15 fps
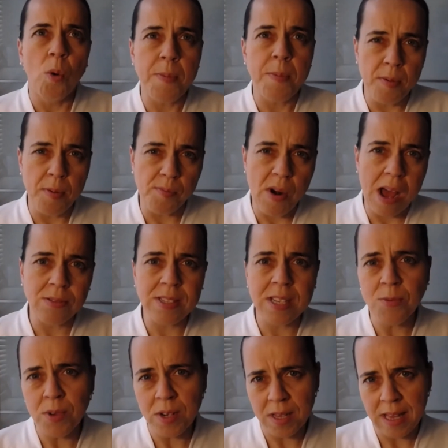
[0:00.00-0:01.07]
are people browsing?
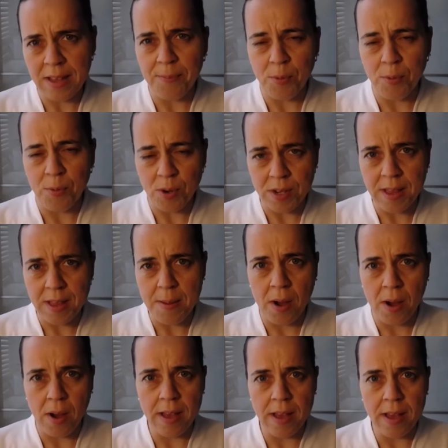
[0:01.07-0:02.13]
What do they
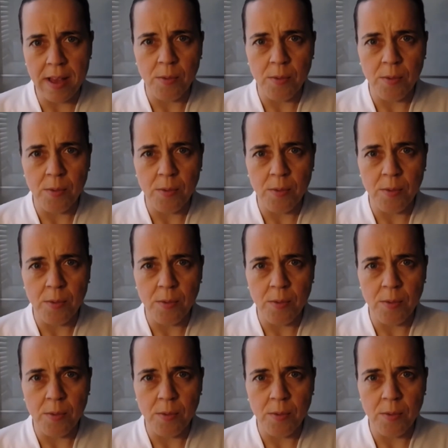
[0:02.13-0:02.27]
buy?